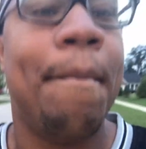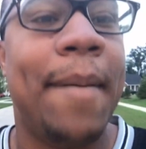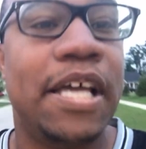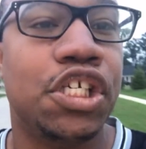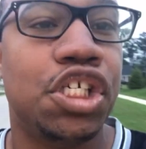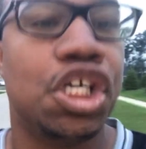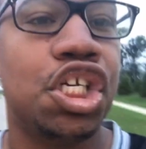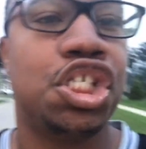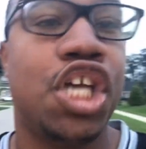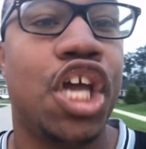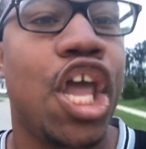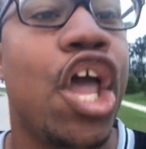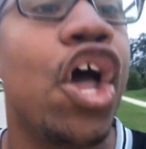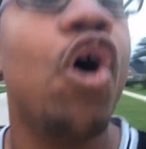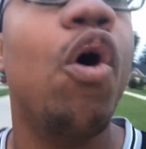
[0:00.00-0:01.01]
messages
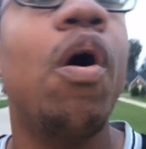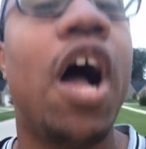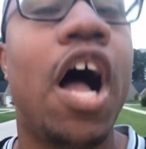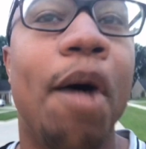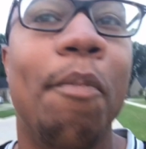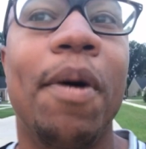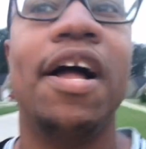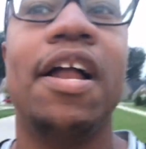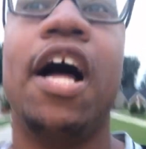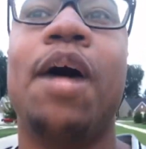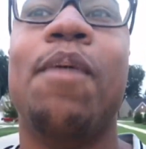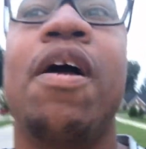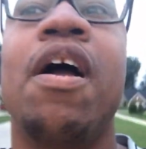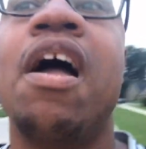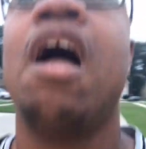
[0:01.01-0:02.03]
to you,
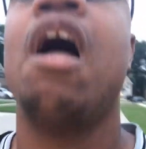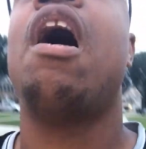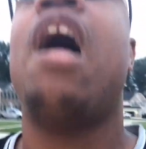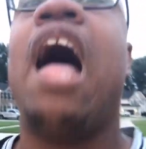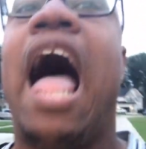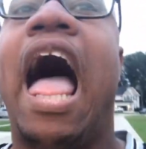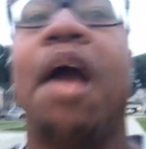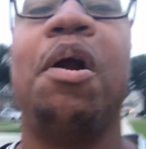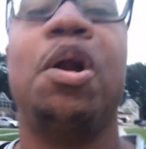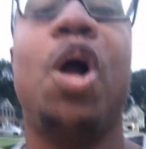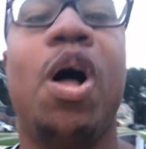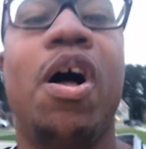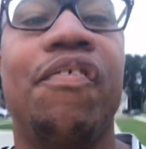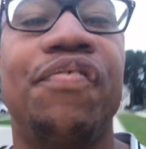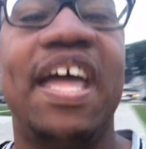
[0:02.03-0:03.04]
but I don't
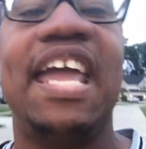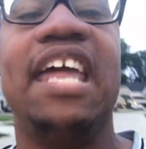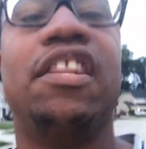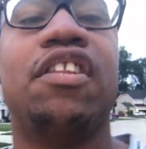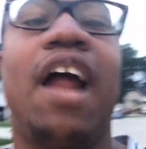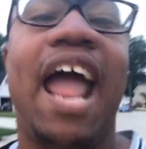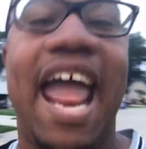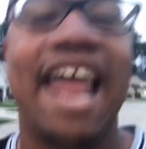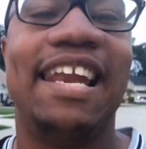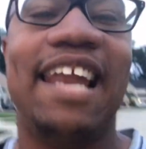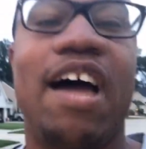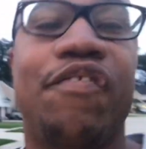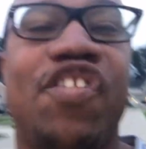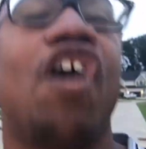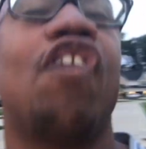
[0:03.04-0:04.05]
know if they either A,
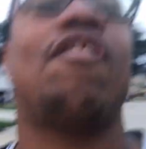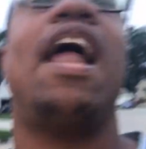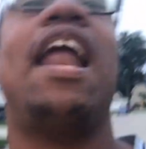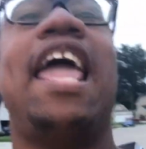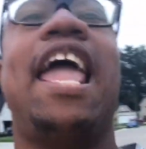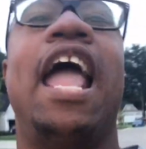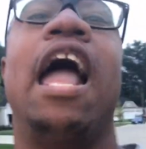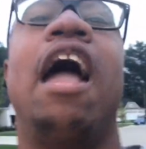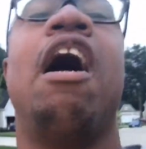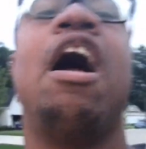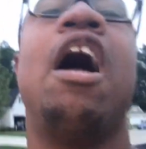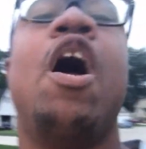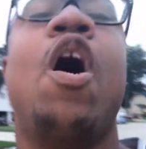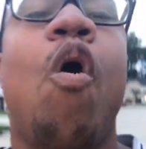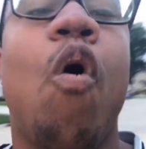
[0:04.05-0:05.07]
left already,
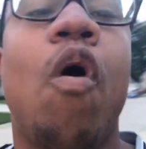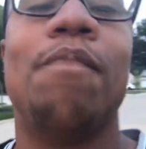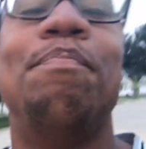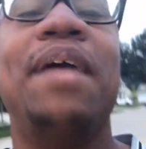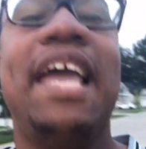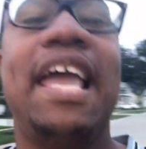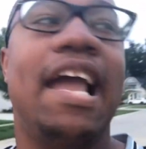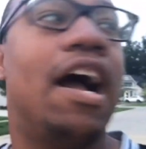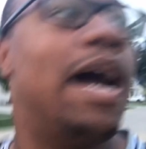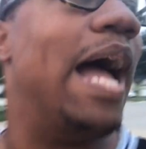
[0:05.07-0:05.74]
or B,